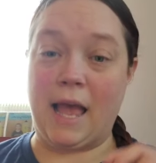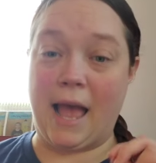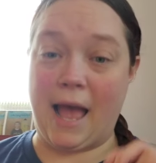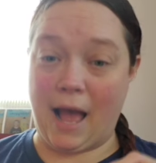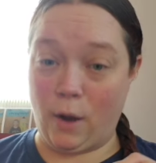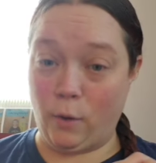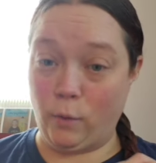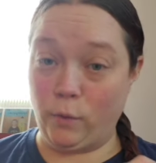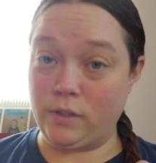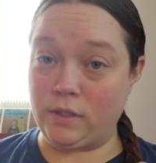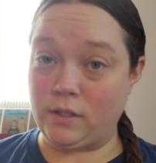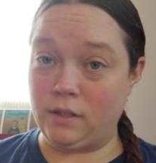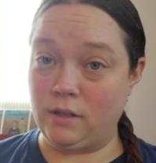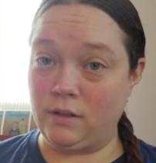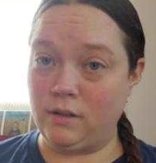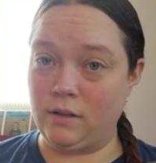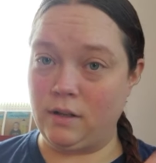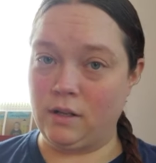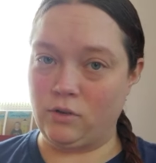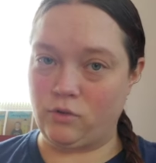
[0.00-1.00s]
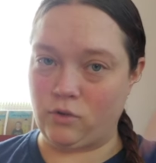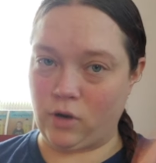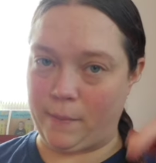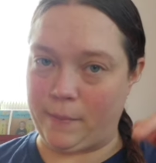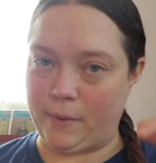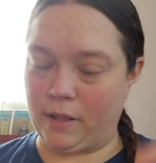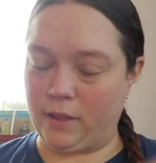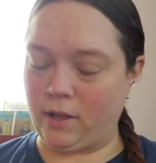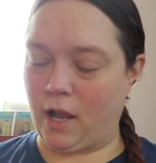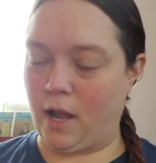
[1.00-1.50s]
house, drop
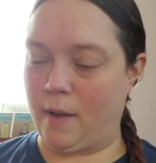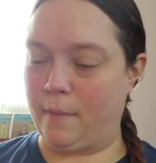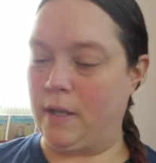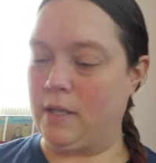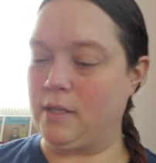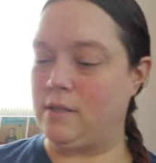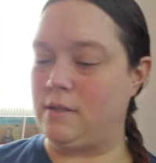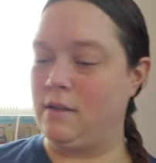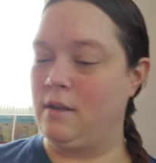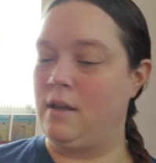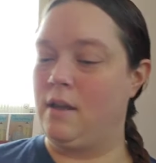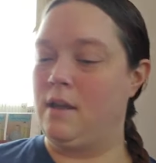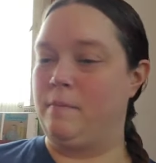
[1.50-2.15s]
it in the comments.